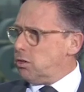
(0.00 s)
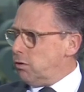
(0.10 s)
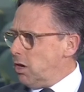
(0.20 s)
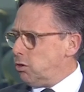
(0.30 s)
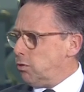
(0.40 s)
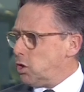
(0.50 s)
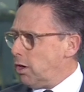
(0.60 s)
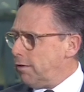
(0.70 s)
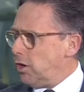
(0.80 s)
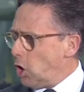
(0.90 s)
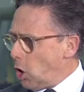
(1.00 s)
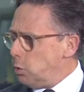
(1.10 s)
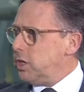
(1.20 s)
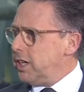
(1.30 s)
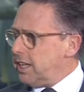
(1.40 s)
As a, as a, result of a
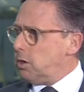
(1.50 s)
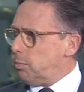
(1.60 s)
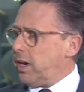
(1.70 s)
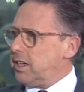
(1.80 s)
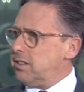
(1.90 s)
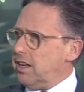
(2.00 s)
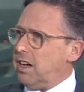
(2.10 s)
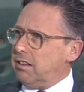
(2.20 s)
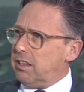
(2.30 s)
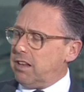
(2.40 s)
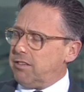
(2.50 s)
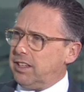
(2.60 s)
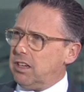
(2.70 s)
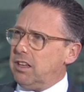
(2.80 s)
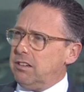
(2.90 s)
no-deal Brexit, I,
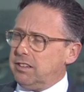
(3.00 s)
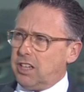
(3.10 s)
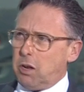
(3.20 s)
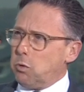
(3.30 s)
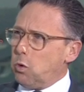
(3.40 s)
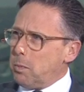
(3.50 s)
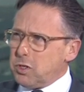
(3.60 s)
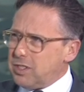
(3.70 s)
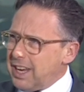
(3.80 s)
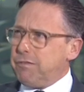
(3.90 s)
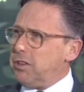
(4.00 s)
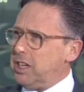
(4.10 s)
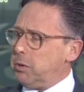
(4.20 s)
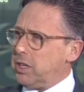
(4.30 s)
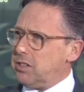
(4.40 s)
I think you know almost
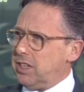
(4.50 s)
definitely we're